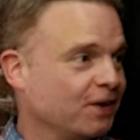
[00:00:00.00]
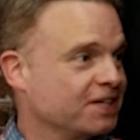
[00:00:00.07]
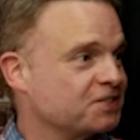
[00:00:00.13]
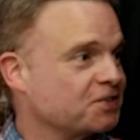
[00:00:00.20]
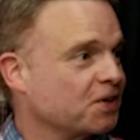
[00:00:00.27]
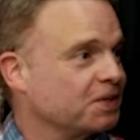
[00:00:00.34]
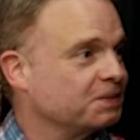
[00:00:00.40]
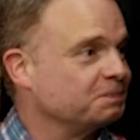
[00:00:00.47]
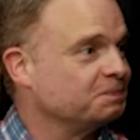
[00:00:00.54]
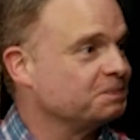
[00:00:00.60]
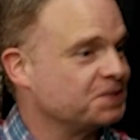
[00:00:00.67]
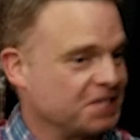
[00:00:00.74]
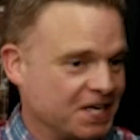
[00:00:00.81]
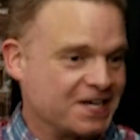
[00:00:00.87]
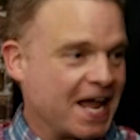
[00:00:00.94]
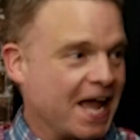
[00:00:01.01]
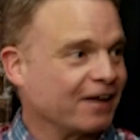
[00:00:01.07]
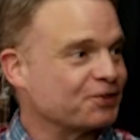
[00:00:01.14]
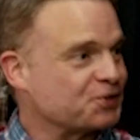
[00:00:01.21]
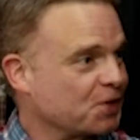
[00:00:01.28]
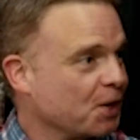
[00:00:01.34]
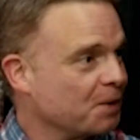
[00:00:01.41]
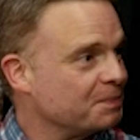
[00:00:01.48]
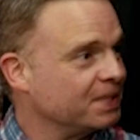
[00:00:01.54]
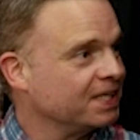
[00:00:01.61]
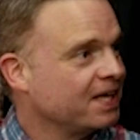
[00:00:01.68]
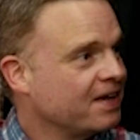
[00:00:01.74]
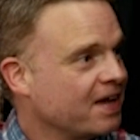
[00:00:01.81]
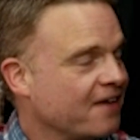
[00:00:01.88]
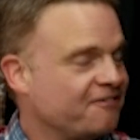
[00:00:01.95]
I started sitting down some and
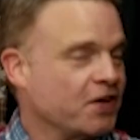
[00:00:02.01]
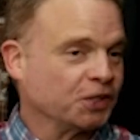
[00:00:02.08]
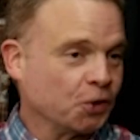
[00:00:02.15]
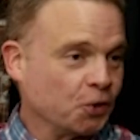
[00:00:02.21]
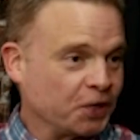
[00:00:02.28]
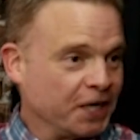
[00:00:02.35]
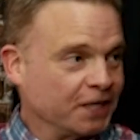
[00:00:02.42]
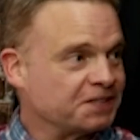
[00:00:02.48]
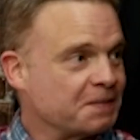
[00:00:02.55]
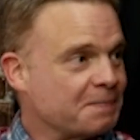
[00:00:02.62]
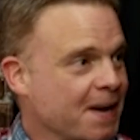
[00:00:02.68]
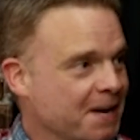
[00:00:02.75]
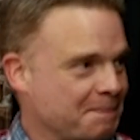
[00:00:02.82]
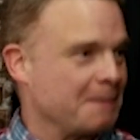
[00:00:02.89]
felt a little guilty about it.